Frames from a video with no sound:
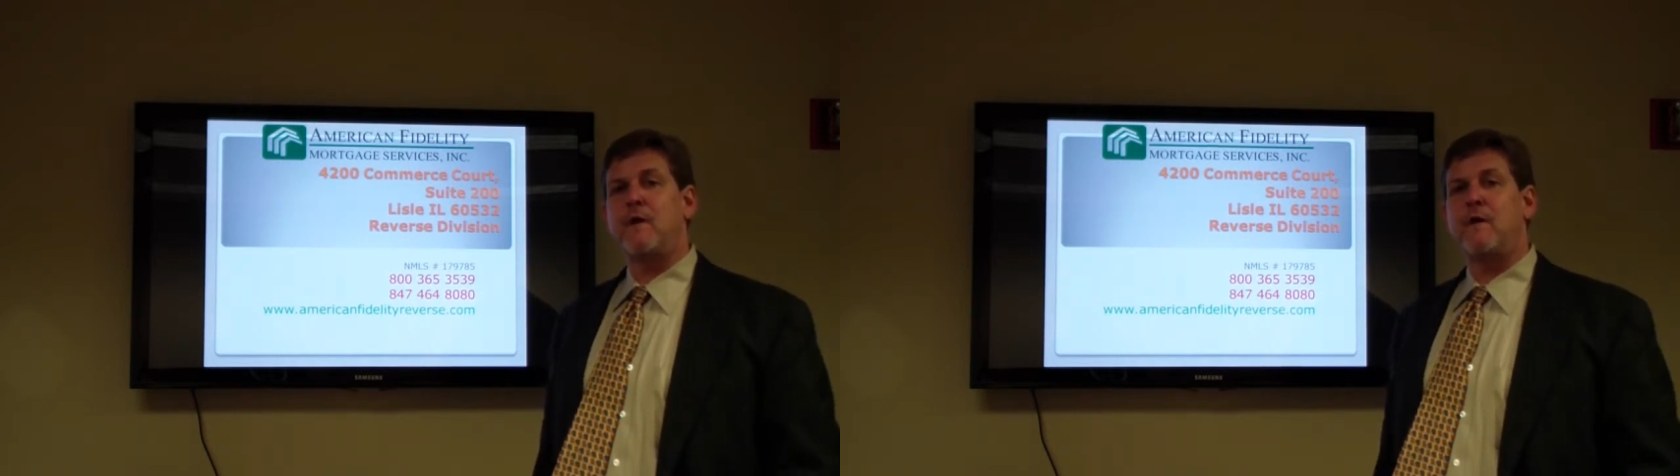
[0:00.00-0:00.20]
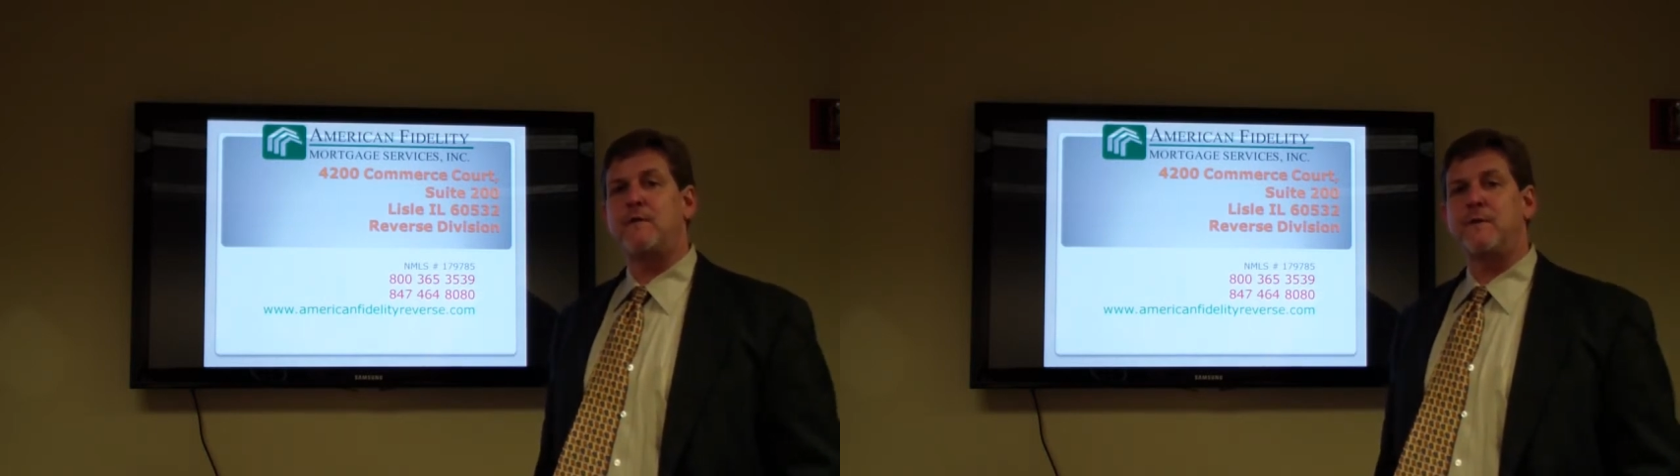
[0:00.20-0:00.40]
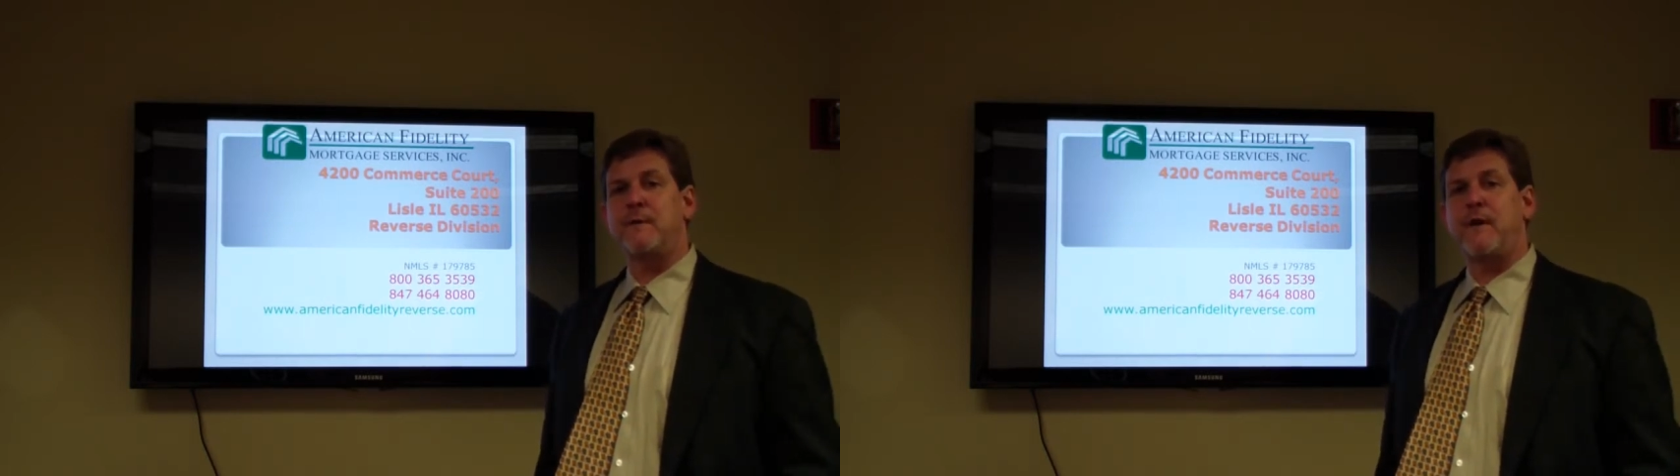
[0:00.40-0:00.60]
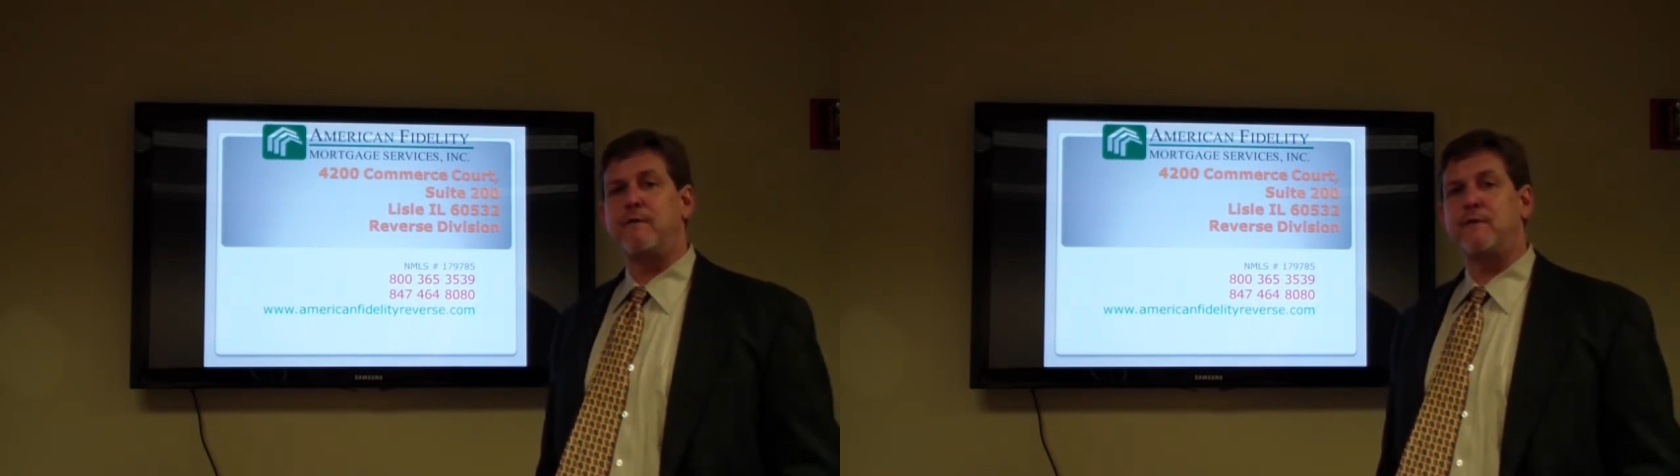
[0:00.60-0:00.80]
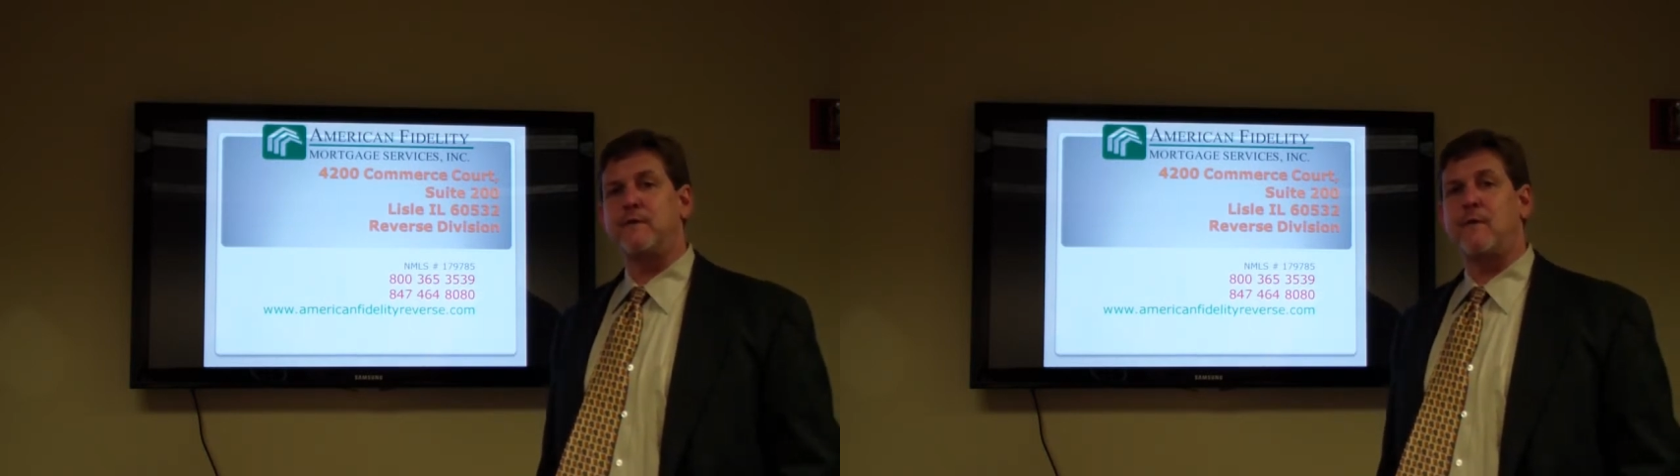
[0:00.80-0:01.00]
calls or
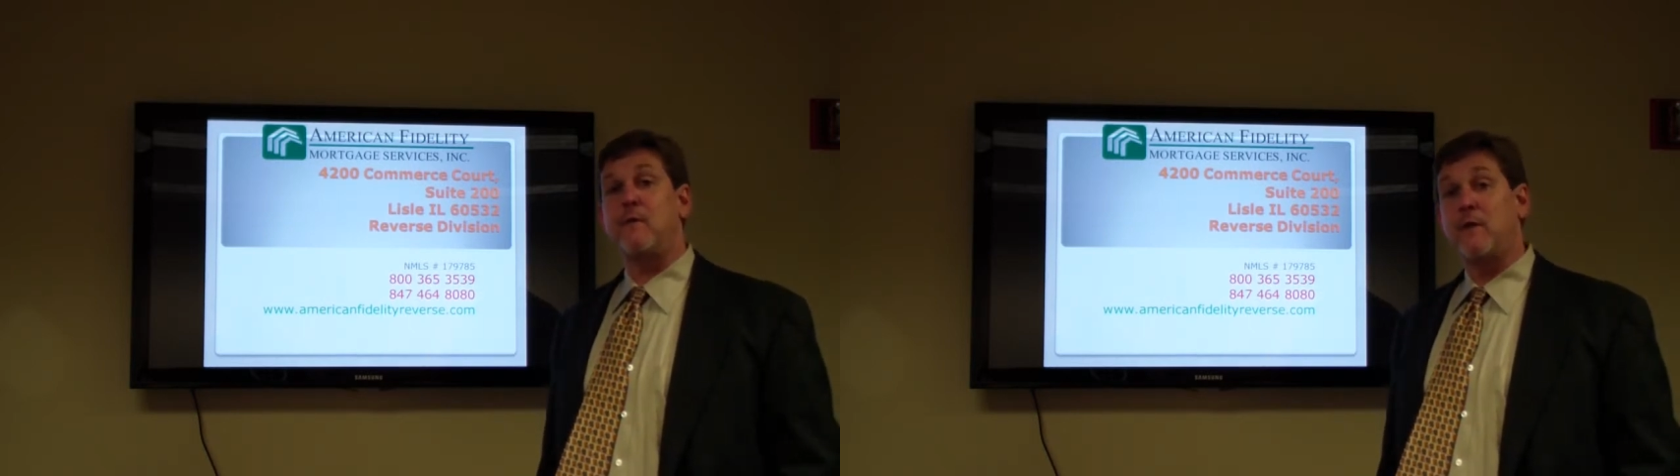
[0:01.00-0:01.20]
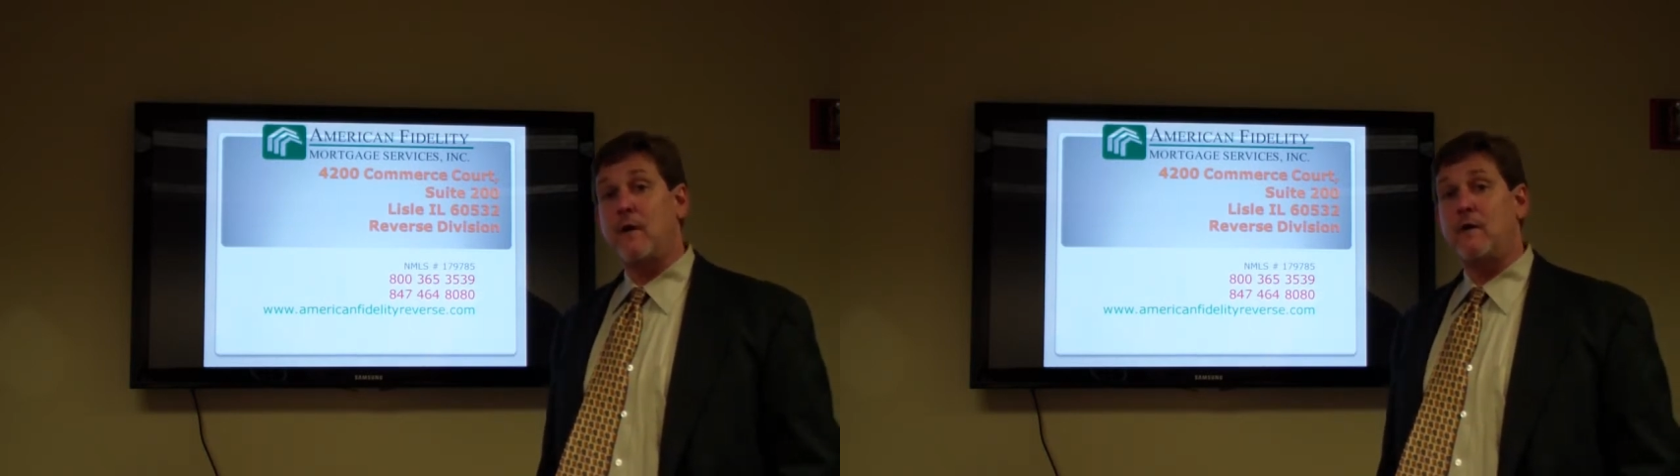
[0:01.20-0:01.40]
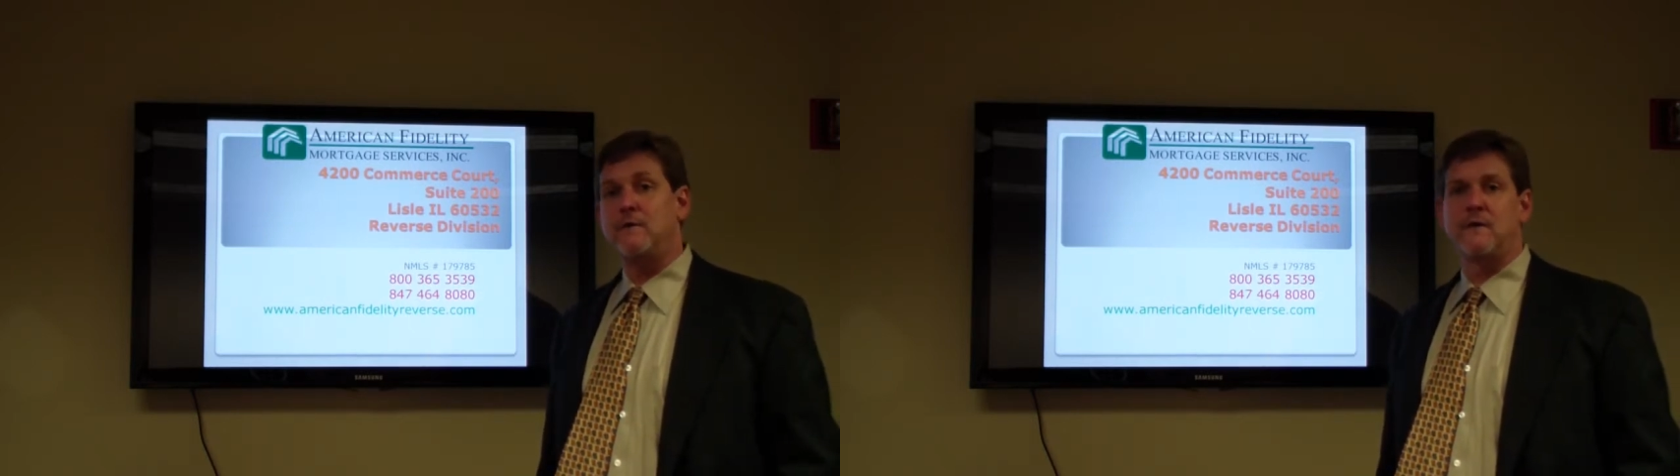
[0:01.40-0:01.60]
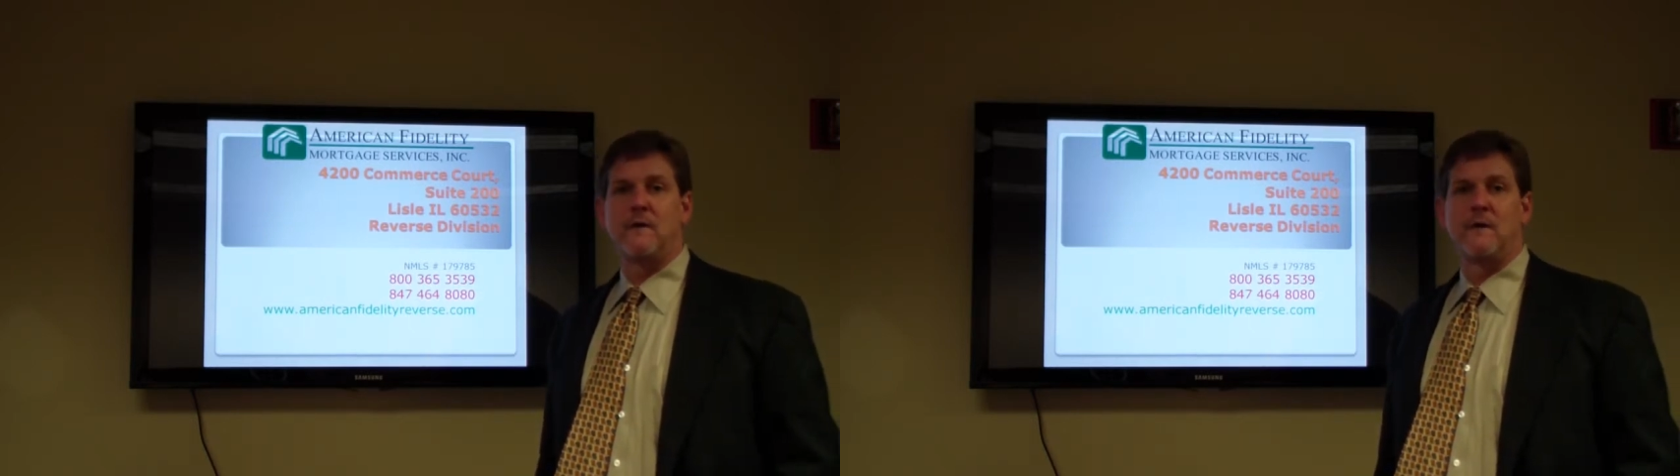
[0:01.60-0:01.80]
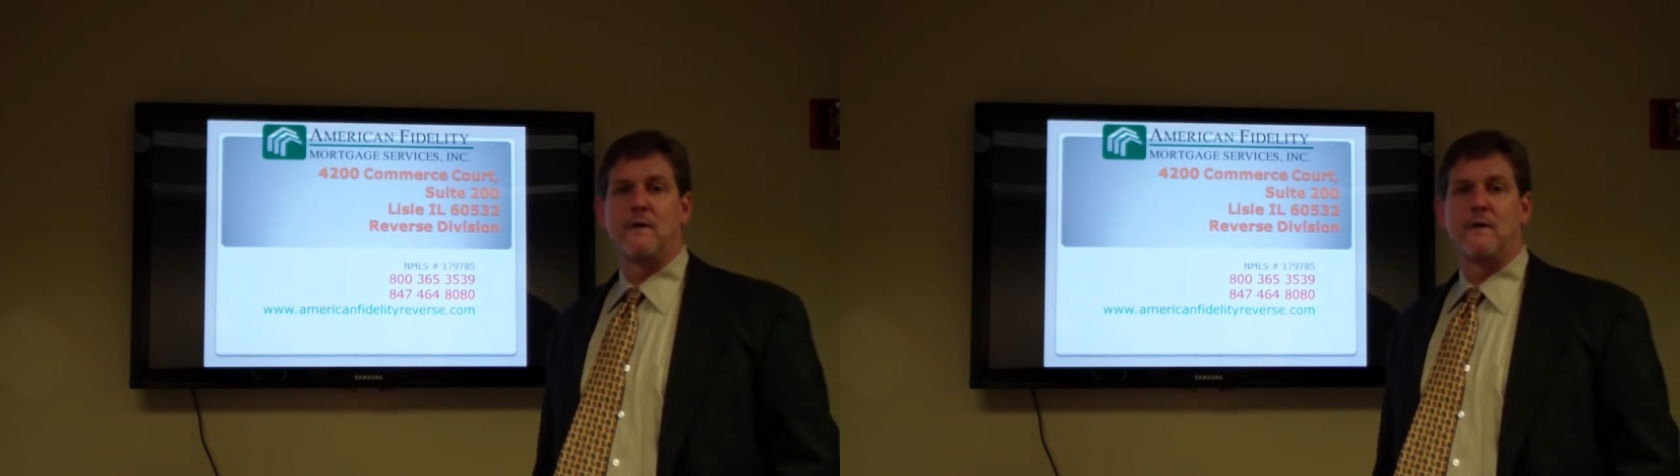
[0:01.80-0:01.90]
paying for toll calls